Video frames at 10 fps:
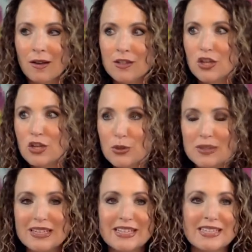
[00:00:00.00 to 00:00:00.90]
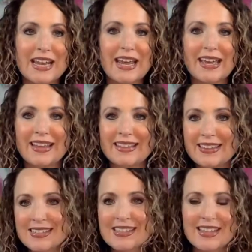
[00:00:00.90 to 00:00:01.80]
to-do list and
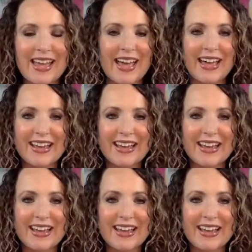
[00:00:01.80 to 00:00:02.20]
this and that.